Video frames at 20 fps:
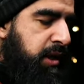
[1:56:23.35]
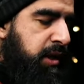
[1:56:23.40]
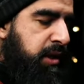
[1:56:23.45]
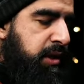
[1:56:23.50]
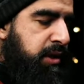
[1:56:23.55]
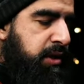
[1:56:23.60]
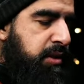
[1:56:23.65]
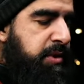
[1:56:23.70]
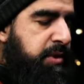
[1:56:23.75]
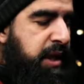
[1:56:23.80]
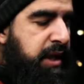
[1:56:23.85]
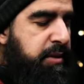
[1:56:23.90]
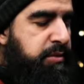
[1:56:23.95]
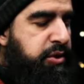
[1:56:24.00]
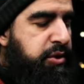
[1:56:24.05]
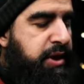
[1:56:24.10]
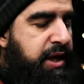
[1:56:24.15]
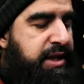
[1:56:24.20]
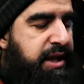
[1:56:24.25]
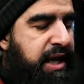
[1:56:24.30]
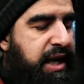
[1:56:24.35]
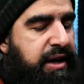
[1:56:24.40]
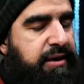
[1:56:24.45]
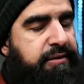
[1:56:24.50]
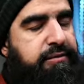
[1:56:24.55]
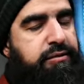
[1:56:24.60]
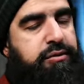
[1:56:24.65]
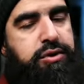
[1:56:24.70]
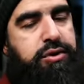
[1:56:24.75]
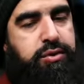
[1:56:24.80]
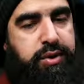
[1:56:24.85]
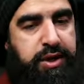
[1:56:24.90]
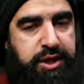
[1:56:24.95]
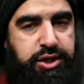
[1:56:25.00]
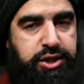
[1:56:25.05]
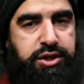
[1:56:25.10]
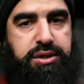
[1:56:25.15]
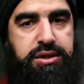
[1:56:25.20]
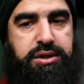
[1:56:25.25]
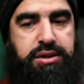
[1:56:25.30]
sometimes you guys have good
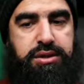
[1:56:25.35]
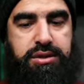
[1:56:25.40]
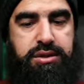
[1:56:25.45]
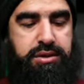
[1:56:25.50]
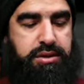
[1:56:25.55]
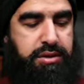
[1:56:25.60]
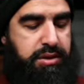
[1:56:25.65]
questions.